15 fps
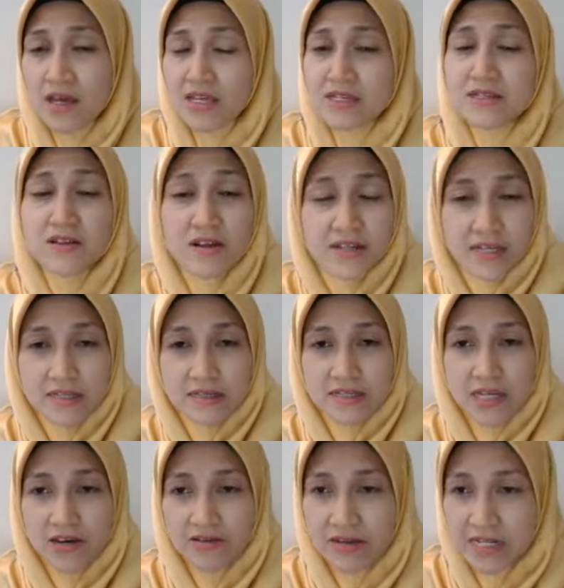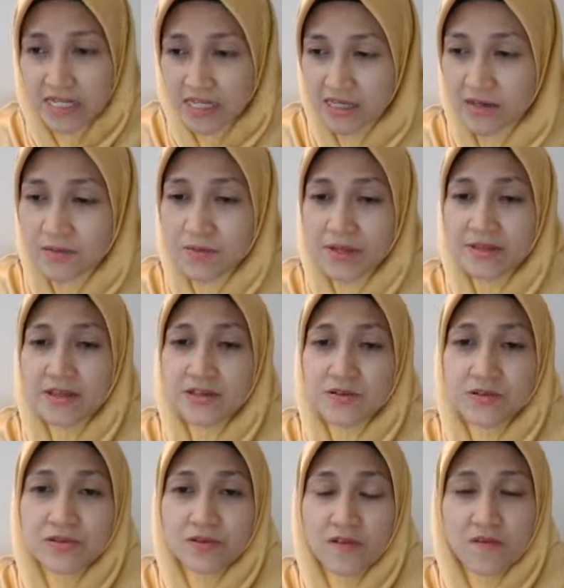It's not necessarily with the
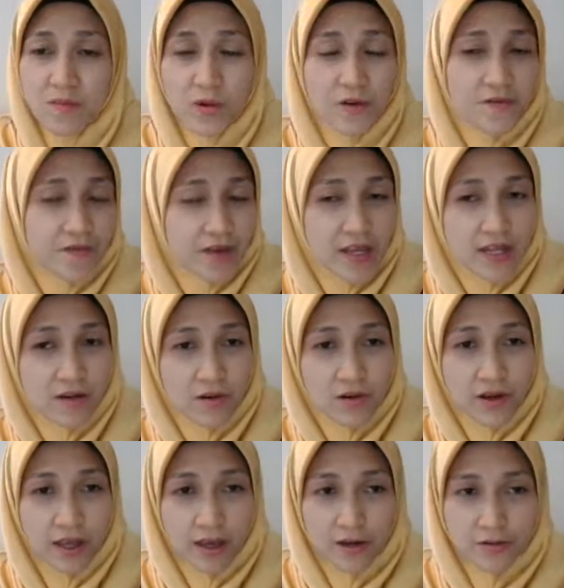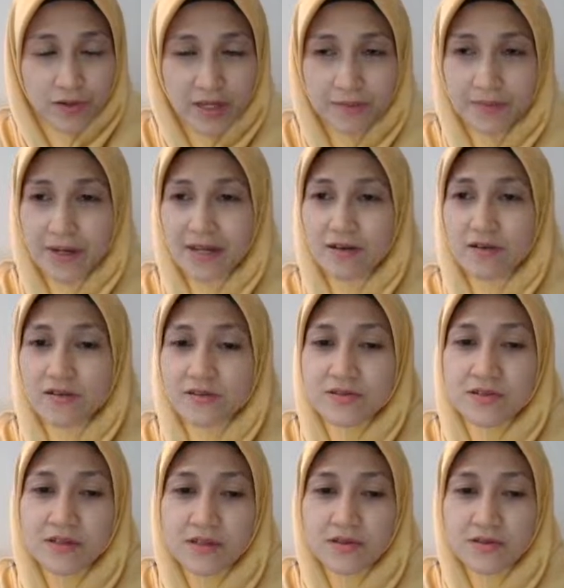use of morphine or heroin, but
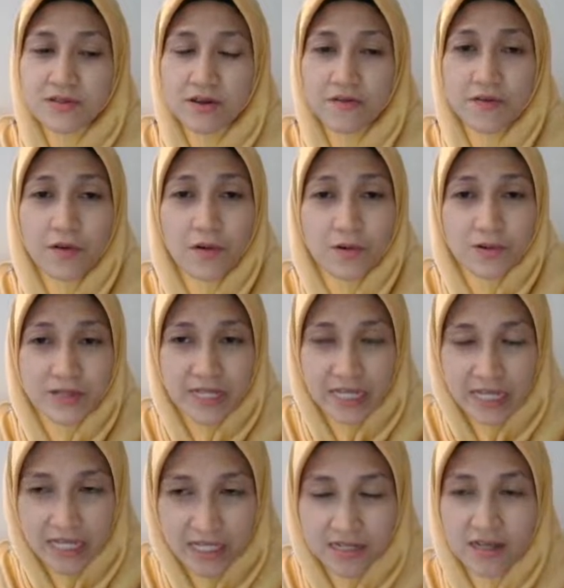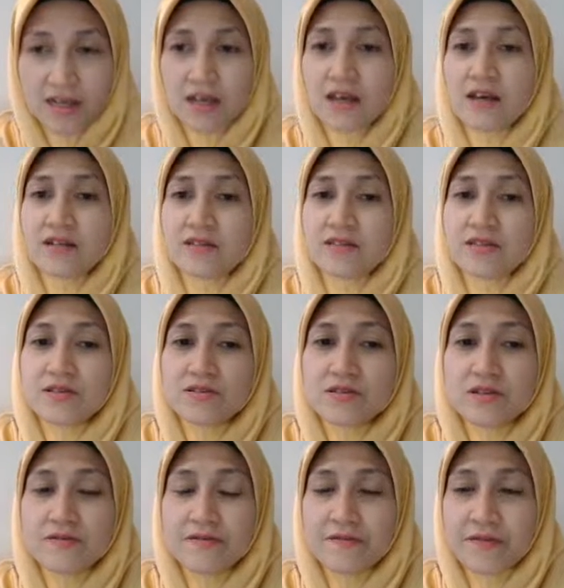also the use of codeine, the use
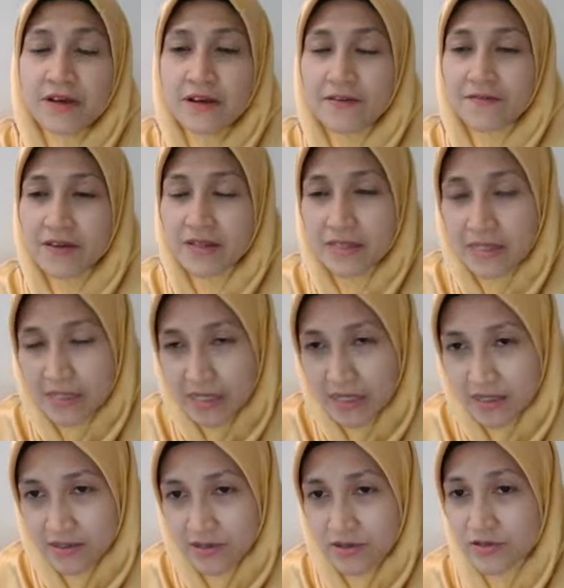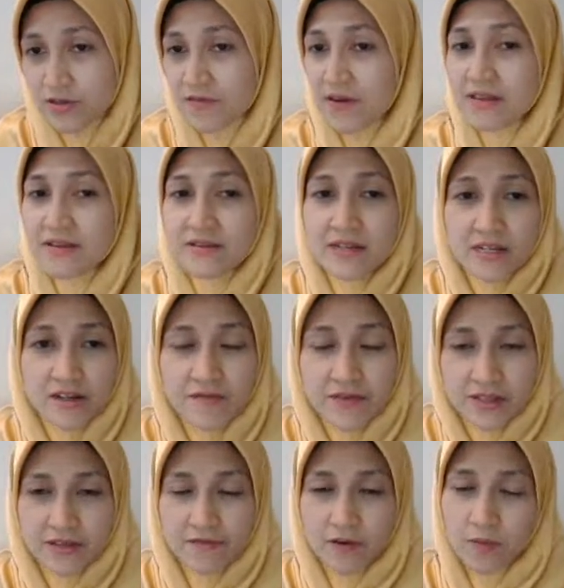of fentanyl, the use of other
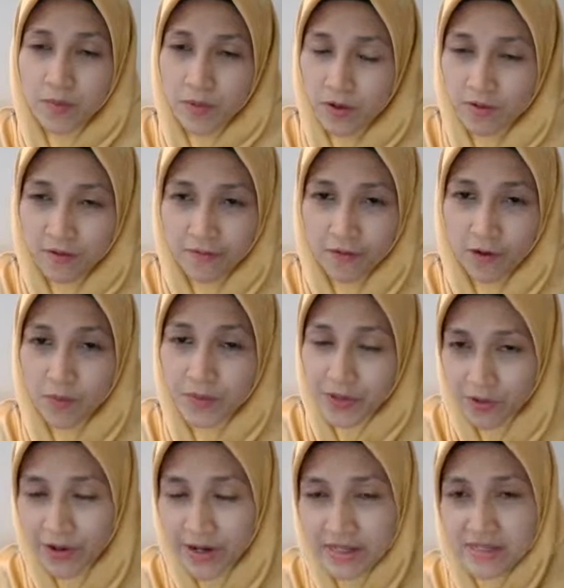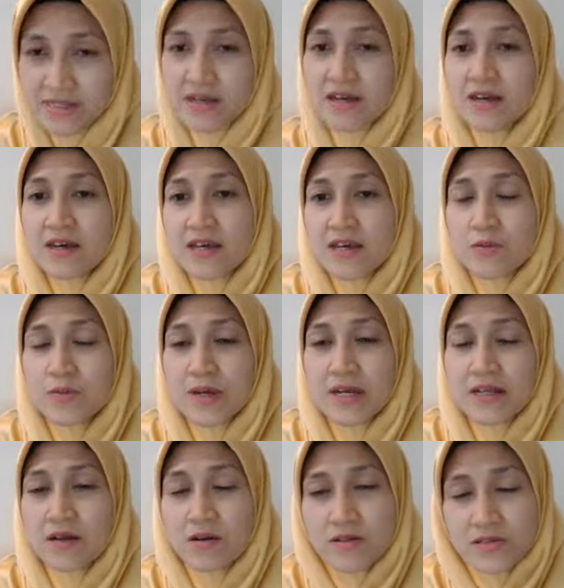derivatives of opioids. It
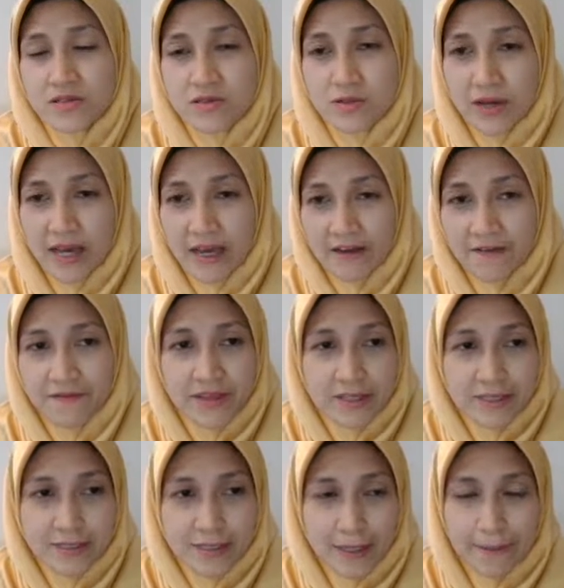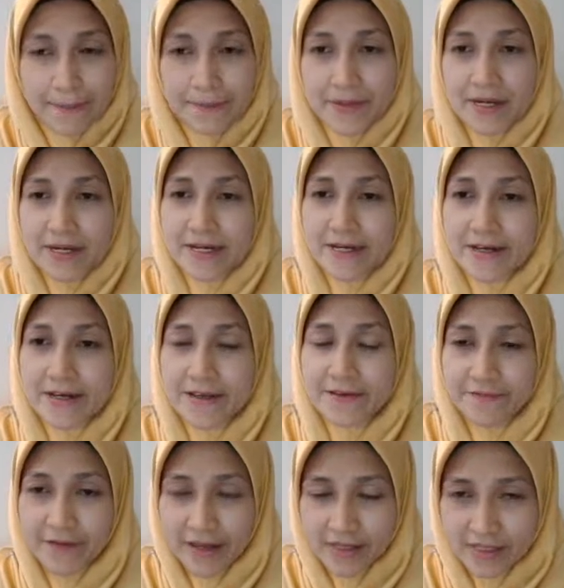will also have the same
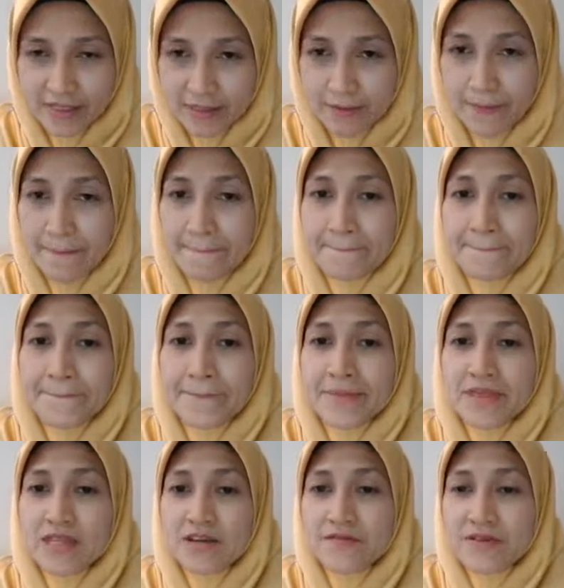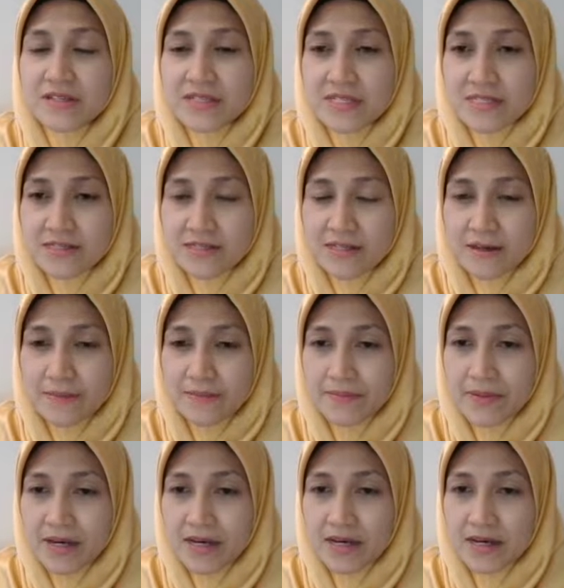effect. Nervous
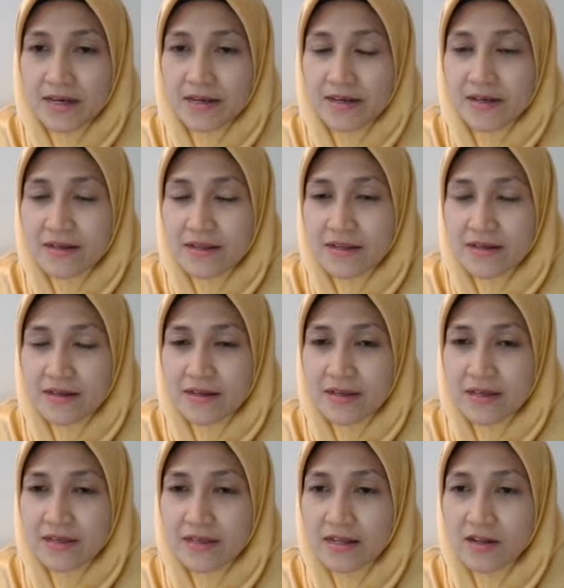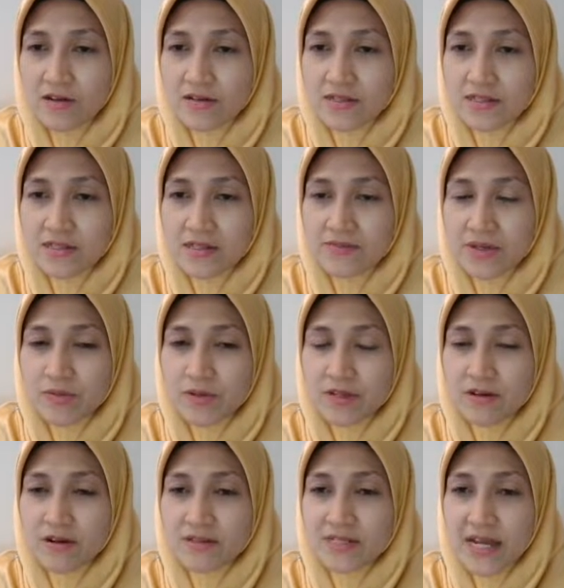system, in the long term, it
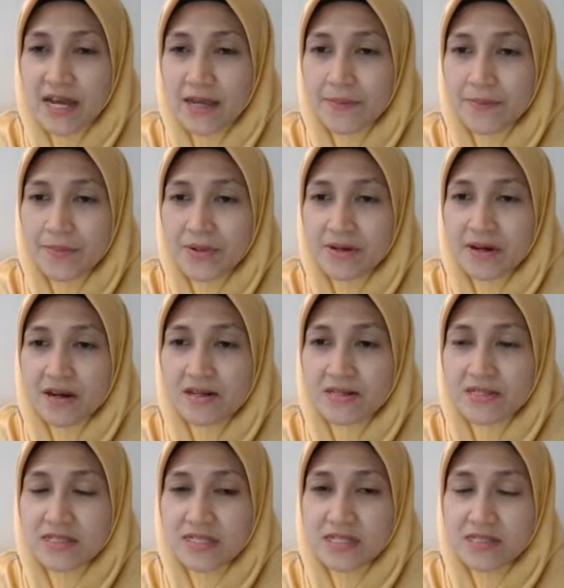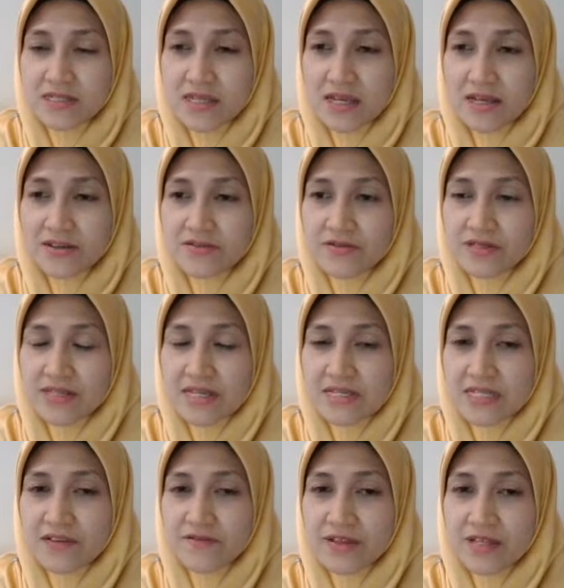will cause hyperalgesia, increased
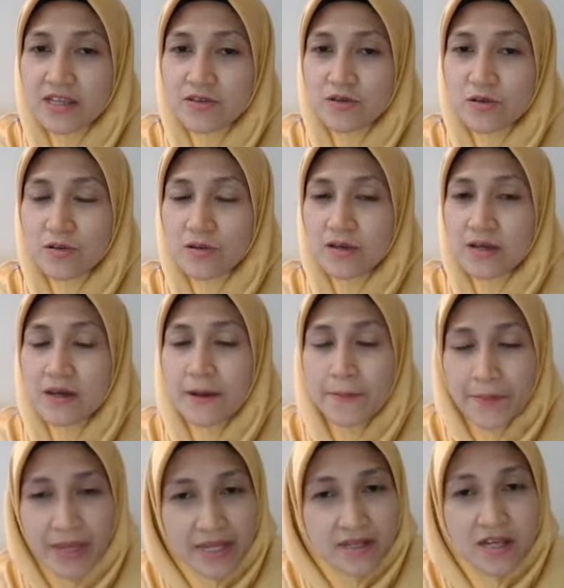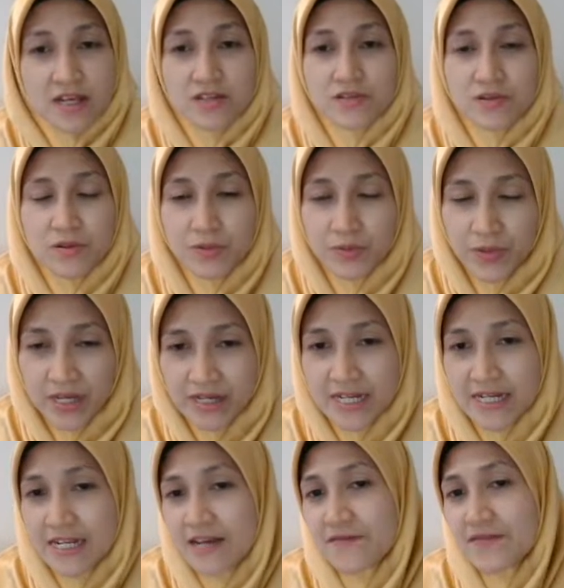sensitivity to pain. So weird
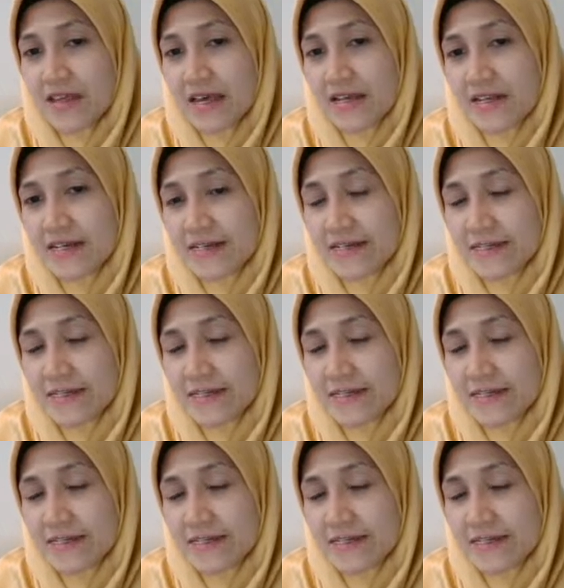enough that